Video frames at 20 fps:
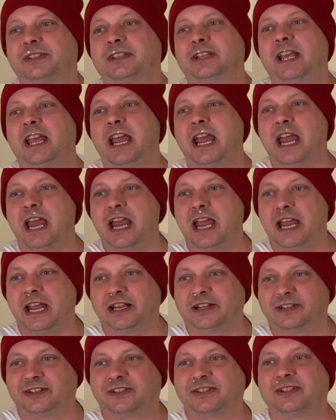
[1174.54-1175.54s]
of it
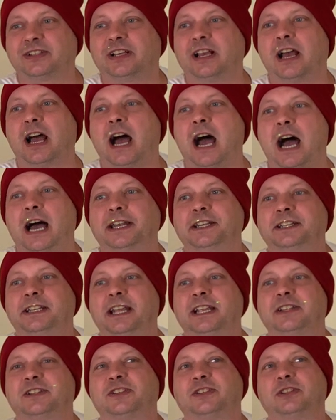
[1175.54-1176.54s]
is. It's and
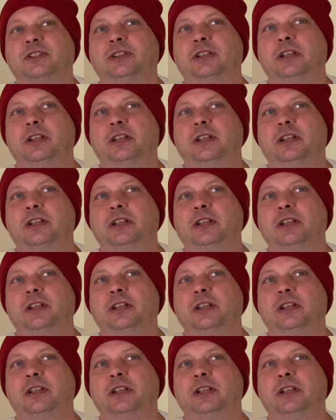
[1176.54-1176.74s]
it's, home,